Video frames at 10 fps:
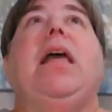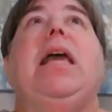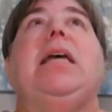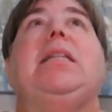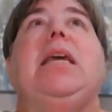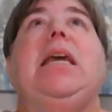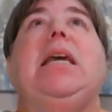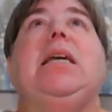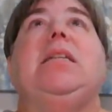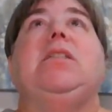it
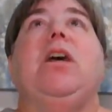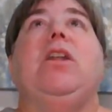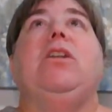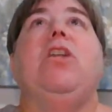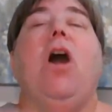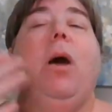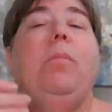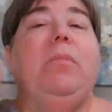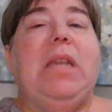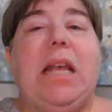is not
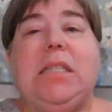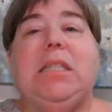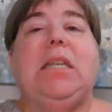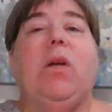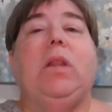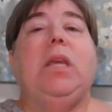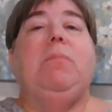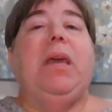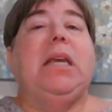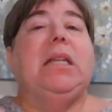necessarily
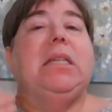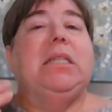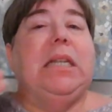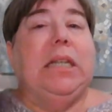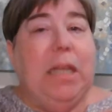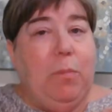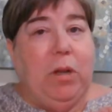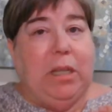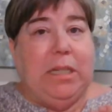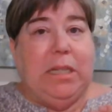being
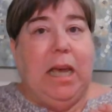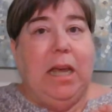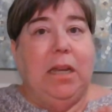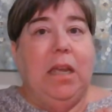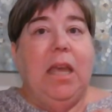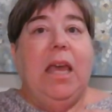deliberately done.